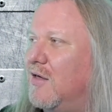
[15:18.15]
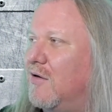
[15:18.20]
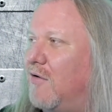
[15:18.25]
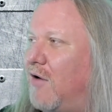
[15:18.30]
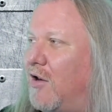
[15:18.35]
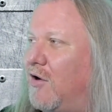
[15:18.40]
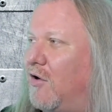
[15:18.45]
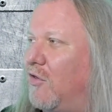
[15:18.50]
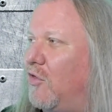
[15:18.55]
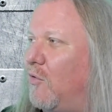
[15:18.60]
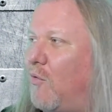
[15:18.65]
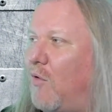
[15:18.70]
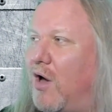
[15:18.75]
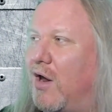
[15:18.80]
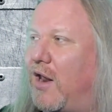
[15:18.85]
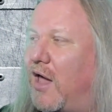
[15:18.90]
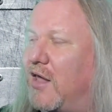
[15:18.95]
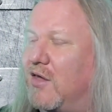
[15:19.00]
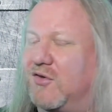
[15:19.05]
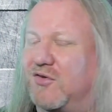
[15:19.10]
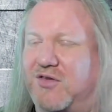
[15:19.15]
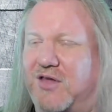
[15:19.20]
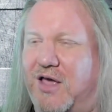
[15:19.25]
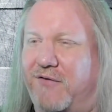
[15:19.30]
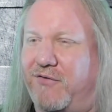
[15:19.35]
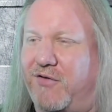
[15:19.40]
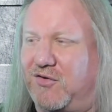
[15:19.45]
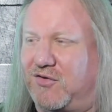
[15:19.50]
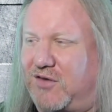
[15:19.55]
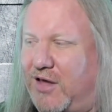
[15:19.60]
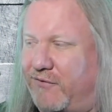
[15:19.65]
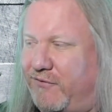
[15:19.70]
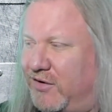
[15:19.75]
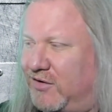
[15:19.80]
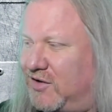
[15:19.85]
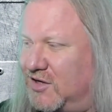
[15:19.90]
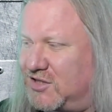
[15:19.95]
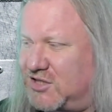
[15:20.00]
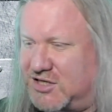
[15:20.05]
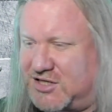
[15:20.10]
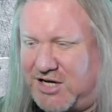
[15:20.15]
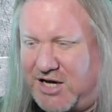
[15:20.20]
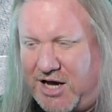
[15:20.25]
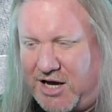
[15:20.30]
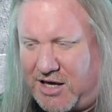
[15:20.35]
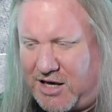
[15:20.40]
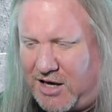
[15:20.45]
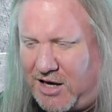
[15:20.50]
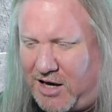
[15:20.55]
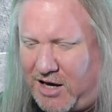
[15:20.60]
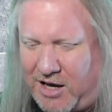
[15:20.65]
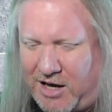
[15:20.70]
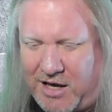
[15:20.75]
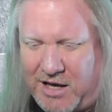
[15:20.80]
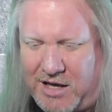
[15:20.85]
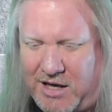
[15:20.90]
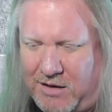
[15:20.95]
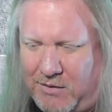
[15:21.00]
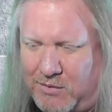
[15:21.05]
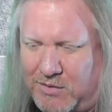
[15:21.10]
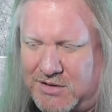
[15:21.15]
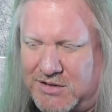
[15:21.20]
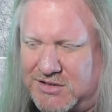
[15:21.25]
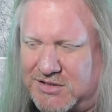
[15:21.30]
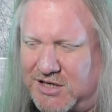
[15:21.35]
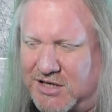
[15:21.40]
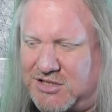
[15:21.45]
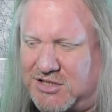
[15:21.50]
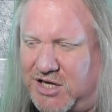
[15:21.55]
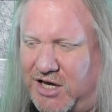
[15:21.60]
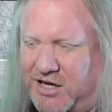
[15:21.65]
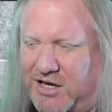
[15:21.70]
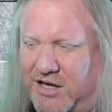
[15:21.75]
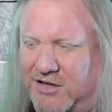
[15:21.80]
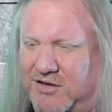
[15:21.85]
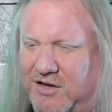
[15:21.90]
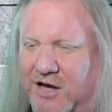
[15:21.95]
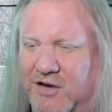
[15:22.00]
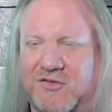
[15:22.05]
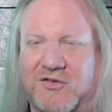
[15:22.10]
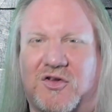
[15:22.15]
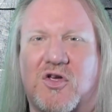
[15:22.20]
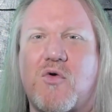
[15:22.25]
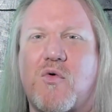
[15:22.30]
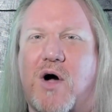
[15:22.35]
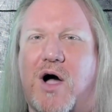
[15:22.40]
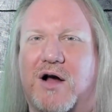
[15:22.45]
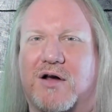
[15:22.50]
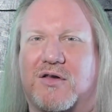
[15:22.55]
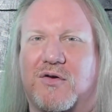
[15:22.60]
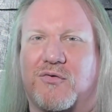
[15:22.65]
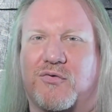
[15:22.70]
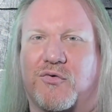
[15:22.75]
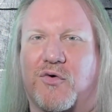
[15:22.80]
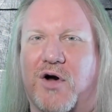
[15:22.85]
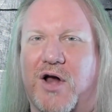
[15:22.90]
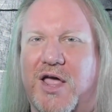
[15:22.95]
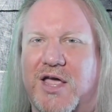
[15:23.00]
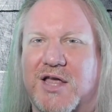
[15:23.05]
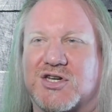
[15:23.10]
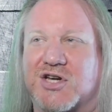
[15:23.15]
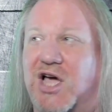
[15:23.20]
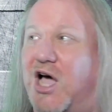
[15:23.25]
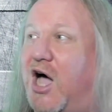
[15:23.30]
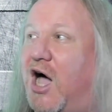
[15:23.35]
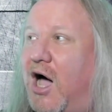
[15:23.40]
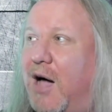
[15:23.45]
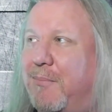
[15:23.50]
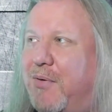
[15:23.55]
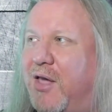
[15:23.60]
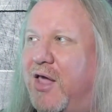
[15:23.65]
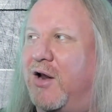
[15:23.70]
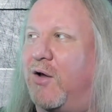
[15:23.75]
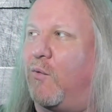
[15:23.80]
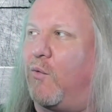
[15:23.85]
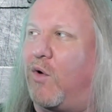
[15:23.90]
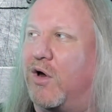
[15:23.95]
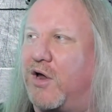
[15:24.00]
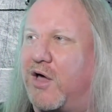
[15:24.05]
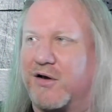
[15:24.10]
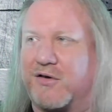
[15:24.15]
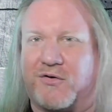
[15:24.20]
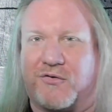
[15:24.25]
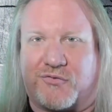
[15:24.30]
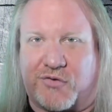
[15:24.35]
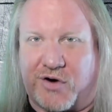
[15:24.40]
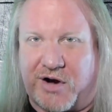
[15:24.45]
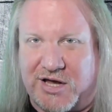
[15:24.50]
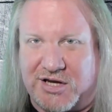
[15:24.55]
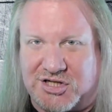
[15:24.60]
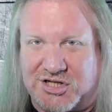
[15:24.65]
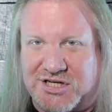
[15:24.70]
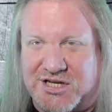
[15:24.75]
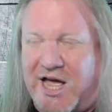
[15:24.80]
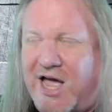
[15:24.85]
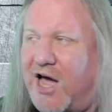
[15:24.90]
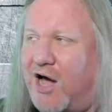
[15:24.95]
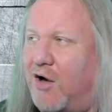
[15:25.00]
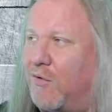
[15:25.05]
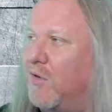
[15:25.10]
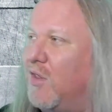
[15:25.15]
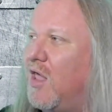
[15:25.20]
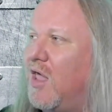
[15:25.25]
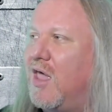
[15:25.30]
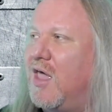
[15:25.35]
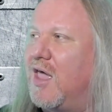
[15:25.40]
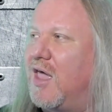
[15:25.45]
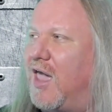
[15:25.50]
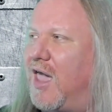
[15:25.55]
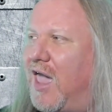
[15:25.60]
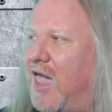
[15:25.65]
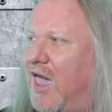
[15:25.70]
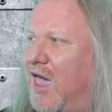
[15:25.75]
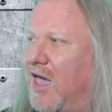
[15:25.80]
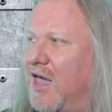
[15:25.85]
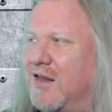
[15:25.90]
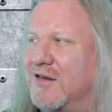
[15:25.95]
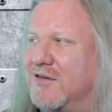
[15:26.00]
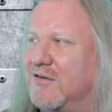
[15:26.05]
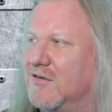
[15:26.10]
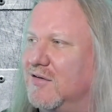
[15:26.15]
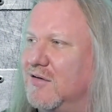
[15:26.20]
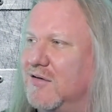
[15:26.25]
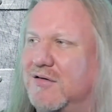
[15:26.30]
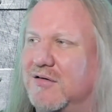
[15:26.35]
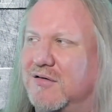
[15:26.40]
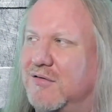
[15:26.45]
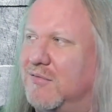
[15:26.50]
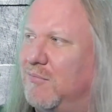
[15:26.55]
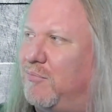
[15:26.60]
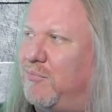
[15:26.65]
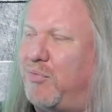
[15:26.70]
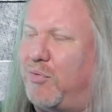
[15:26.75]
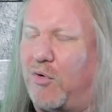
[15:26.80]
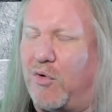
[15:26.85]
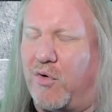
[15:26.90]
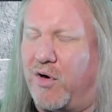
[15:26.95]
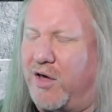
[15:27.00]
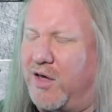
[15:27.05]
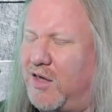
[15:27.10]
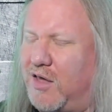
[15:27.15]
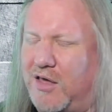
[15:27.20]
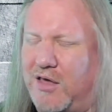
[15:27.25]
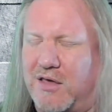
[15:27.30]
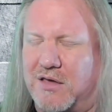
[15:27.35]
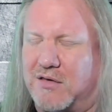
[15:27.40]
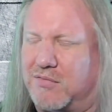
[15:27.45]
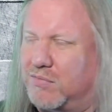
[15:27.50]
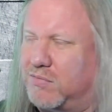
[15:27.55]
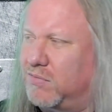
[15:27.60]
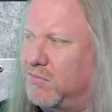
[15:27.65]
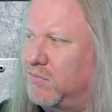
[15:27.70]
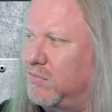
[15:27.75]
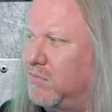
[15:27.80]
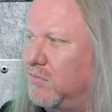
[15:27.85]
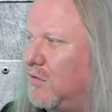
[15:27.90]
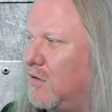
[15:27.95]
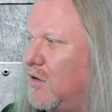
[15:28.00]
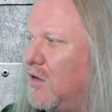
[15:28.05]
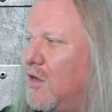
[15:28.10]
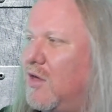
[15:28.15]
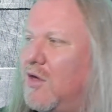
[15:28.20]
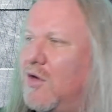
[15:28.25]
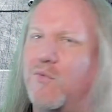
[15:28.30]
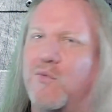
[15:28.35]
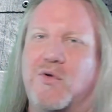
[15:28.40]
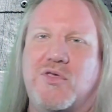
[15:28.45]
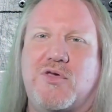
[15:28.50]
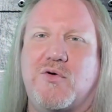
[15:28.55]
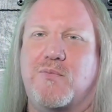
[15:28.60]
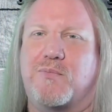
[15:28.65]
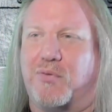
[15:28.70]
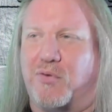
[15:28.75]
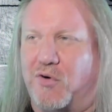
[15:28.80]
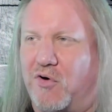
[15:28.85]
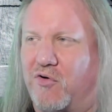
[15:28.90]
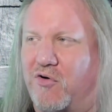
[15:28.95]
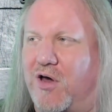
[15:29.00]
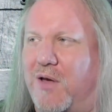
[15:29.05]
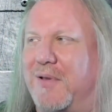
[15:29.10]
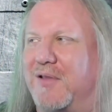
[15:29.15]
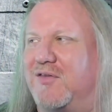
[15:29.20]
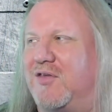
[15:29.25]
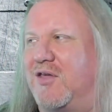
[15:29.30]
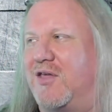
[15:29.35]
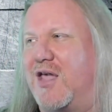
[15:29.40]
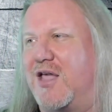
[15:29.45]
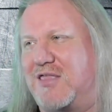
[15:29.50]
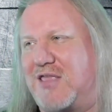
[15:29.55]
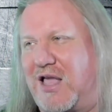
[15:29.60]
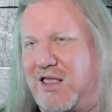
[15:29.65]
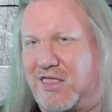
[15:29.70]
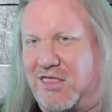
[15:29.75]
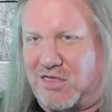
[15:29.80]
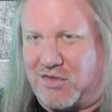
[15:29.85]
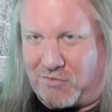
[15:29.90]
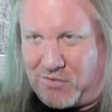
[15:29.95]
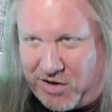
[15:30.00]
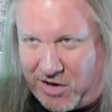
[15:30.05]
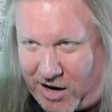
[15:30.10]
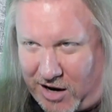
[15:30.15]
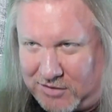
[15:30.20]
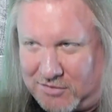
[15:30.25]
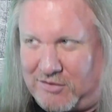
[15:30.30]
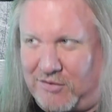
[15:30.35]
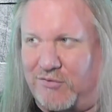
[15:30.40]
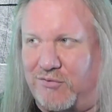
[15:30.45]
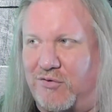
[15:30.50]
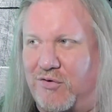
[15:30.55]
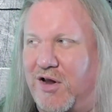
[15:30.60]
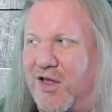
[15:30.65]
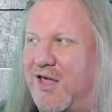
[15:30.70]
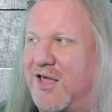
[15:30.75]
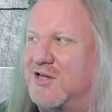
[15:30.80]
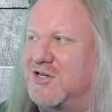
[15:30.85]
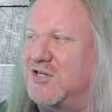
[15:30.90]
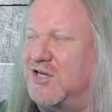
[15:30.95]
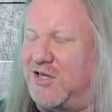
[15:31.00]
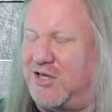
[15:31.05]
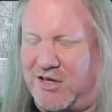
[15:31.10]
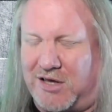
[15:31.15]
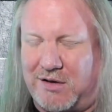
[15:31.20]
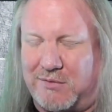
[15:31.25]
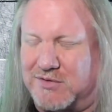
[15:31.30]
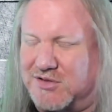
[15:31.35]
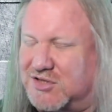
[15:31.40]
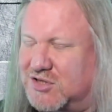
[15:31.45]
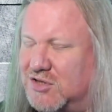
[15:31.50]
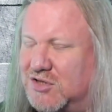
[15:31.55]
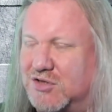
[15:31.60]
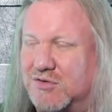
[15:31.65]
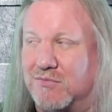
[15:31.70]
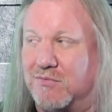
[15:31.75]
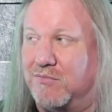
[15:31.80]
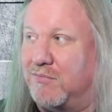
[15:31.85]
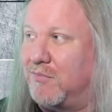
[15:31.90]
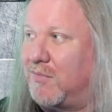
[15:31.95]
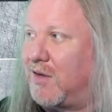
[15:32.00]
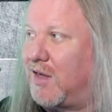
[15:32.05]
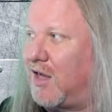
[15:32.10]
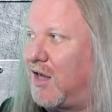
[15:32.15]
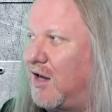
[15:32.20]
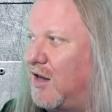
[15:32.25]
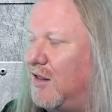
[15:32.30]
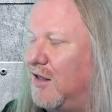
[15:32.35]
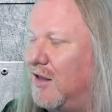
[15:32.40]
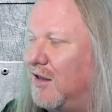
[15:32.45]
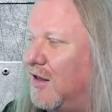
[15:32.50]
I know the one I used to have. I used to have a Digitech. Uh, it was a, like a, a two octave range up and a one octave range down, and boy, it when you program it to get that three octave range, it was man,